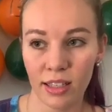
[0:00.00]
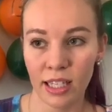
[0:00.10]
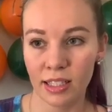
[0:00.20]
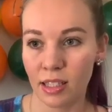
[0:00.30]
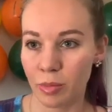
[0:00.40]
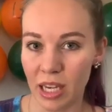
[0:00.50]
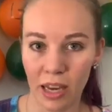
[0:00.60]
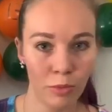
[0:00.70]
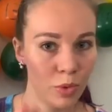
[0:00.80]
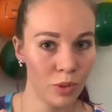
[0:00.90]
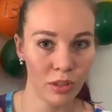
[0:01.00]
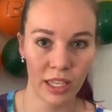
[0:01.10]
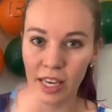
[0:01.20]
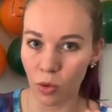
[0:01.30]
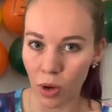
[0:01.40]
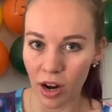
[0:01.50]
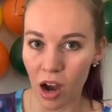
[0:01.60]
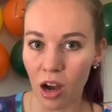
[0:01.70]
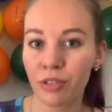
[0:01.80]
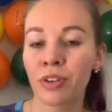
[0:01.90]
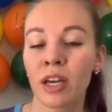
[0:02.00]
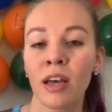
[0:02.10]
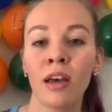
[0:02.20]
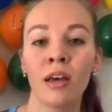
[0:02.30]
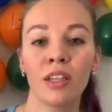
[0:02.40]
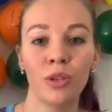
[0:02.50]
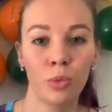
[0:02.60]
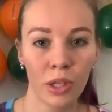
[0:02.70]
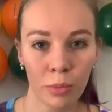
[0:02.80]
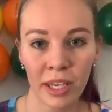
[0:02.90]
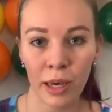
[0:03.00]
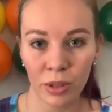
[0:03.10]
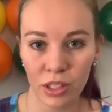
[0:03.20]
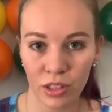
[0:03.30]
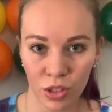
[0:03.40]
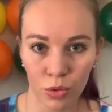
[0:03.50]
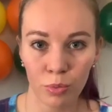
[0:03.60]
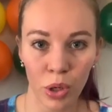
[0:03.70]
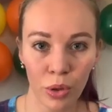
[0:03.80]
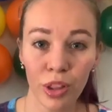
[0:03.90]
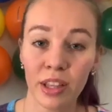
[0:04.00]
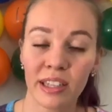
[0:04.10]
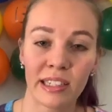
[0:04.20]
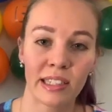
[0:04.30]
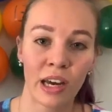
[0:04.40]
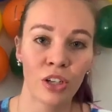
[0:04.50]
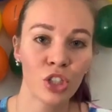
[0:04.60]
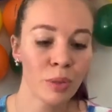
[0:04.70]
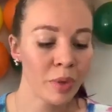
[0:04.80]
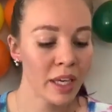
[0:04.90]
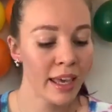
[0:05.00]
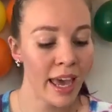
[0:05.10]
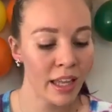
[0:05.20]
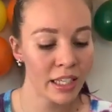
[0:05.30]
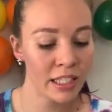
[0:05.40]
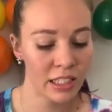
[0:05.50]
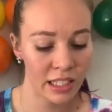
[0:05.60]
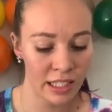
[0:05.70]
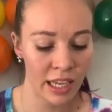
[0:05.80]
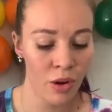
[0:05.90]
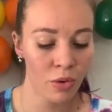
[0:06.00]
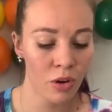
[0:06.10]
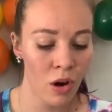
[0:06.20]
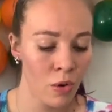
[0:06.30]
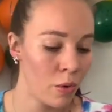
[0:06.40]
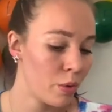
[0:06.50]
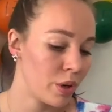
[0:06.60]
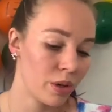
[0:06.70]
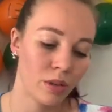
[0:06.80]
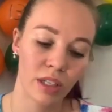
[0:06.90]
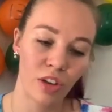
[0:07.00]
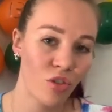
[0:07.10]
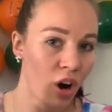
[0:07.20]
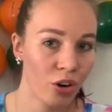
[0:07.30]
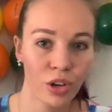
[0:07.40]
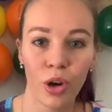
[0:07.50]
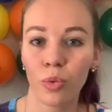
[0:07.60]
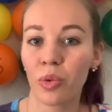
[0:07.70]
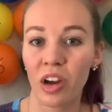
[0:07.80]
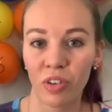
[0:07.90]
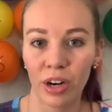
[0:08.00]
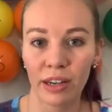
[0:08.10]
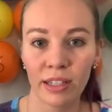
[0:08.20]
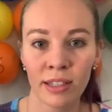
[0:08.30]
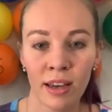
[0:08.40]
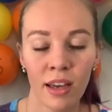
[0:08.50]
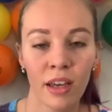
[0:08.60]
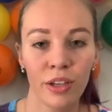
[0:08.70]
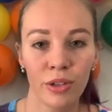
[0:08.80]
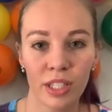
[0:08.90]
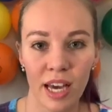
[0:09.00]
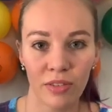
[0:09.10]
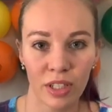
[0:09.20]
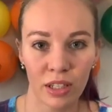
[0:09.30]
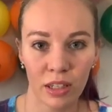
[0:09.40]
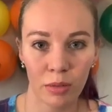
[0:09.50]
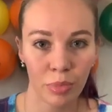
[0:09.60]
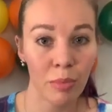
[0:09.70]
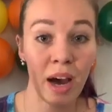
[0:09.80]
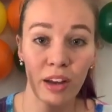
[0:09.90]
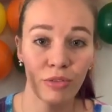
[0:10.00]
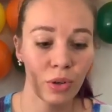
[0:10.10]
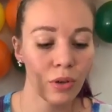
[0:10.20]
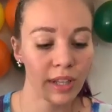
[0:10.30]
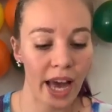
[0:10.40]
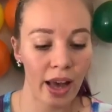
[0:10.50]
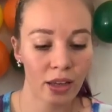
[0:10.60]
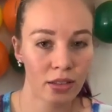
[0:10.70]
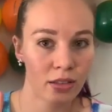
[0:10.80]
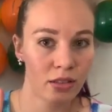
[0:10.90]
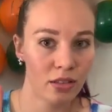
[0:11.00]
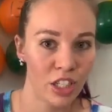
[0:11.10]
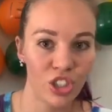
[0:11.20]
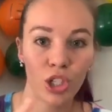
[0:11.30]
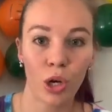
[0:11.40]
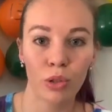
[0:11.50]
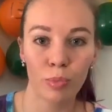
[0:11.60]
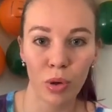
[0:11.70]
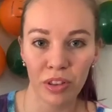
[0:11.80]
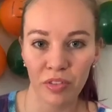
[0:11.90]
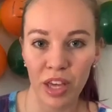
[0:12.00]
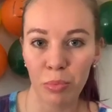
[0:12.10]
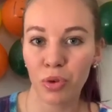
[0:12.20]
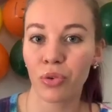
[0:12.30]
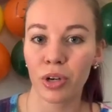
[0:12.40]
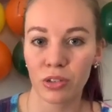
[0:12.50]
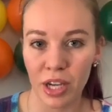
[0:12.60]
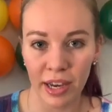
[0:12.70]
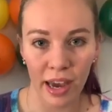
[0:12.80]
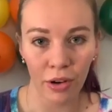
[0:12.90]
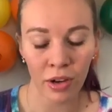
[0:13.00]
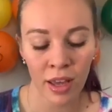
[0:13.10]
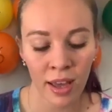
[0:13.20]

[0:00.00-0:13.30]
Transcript: It sometimes will kick one off. You will be able to do both the discounted shipping and the discount code or gift card code, whatever it is. You just have to be mindful that it shows both of them before you check out.